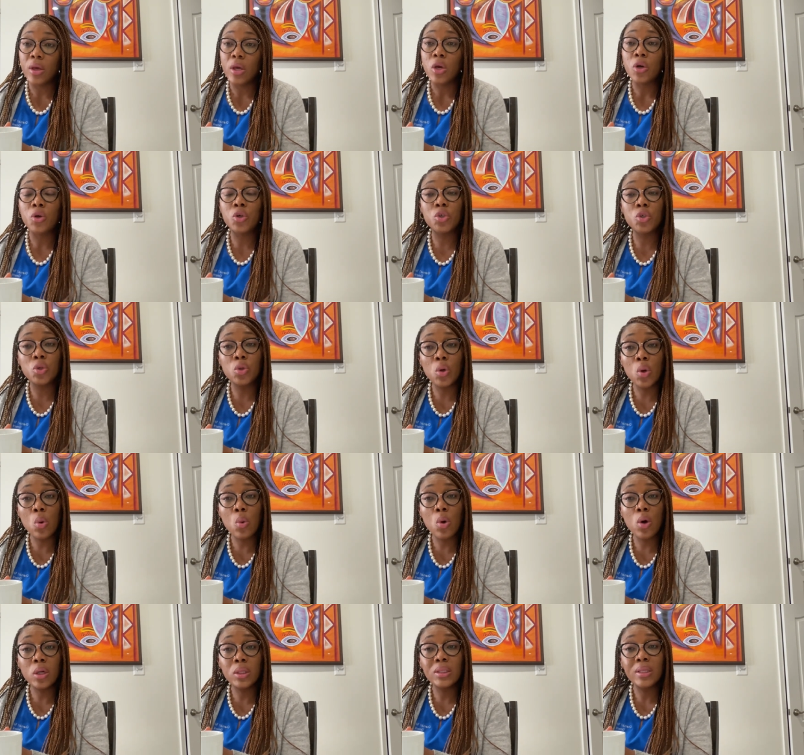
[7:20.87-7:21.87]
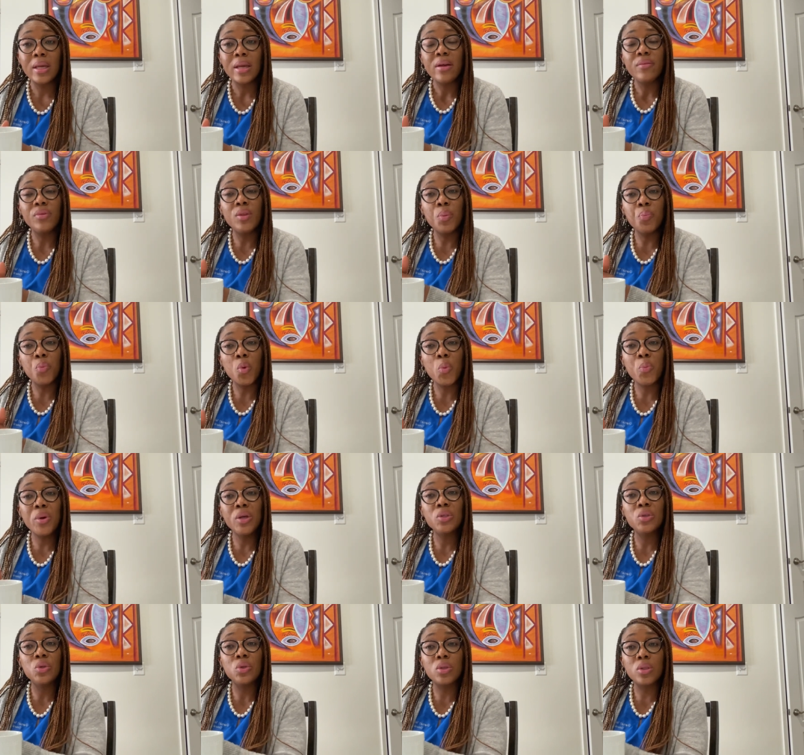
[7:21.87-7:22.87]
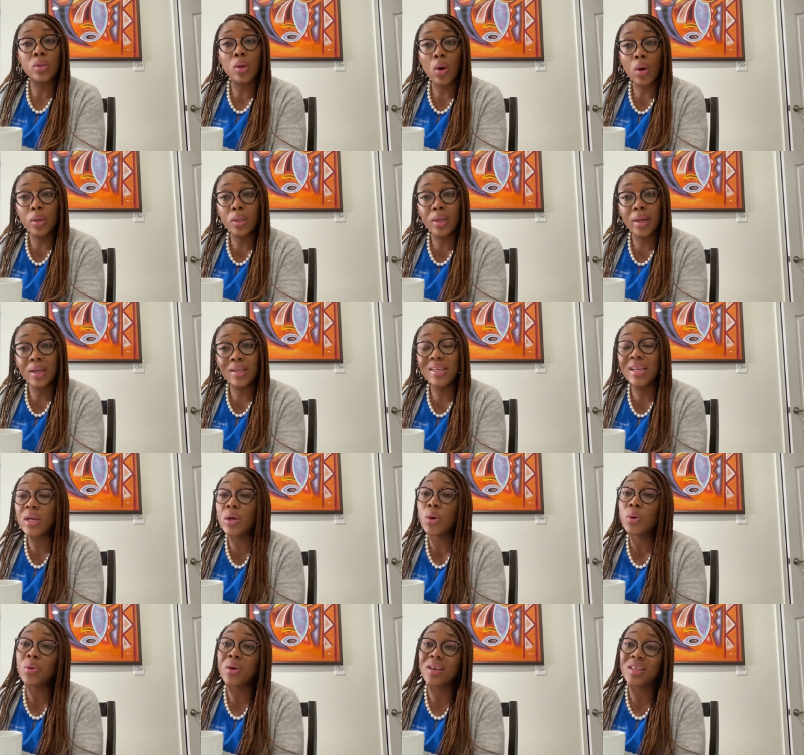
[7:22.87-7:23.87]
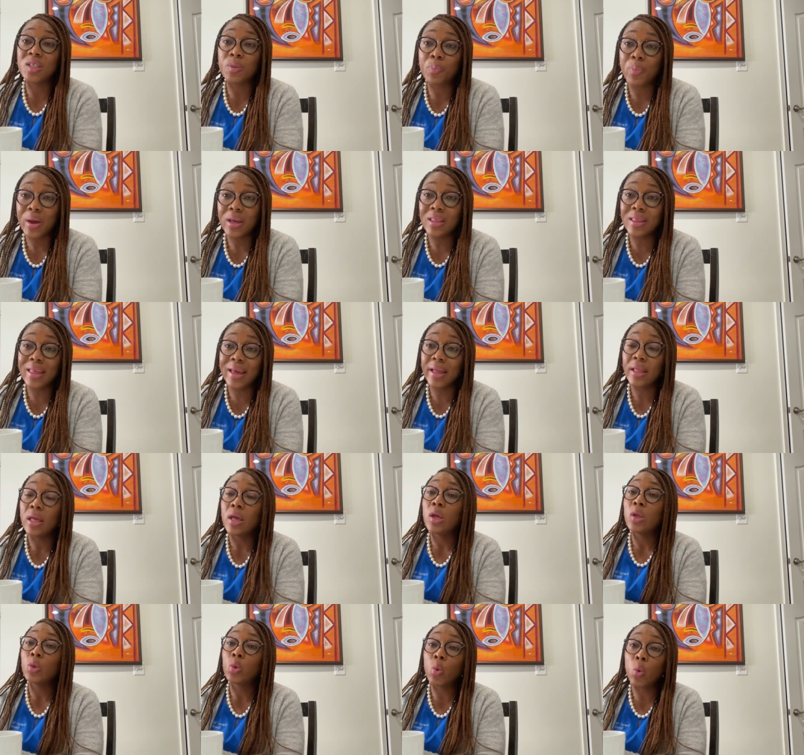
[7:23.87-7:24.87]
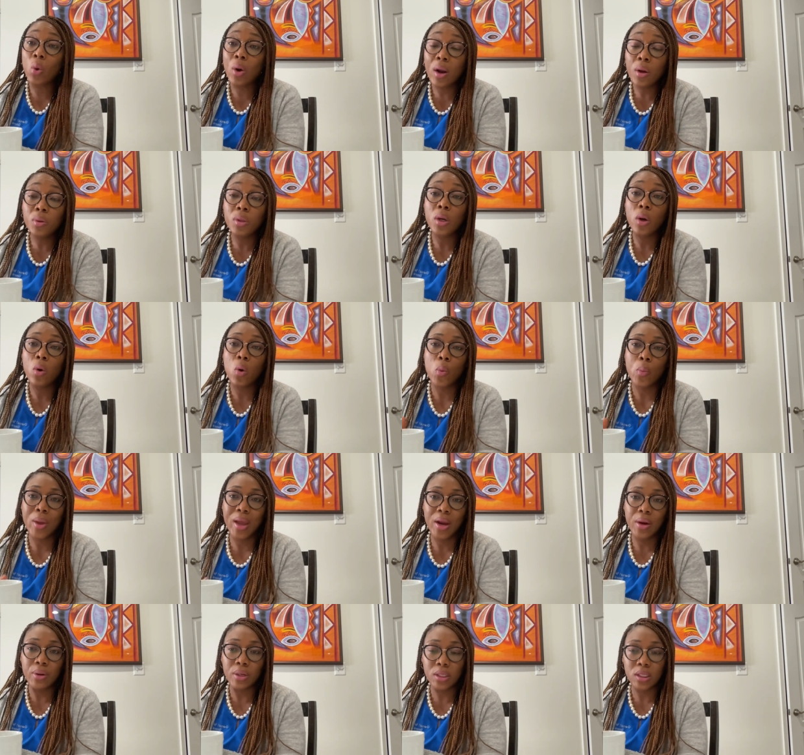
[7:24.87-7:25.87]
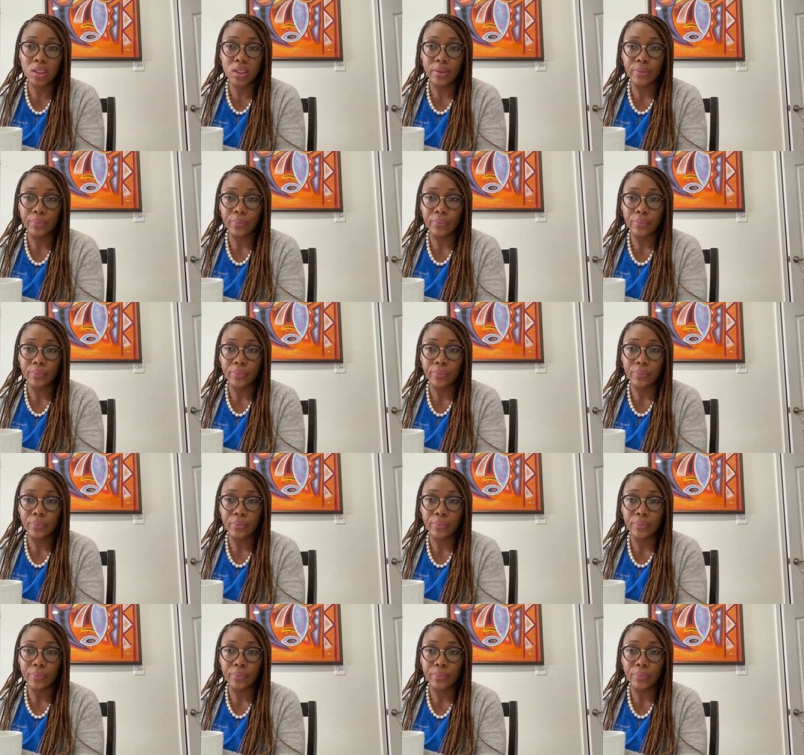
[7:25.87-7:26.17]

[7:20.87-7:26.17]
Because you know what? The moment you start that, they're going to expect that throughout the whole marriage.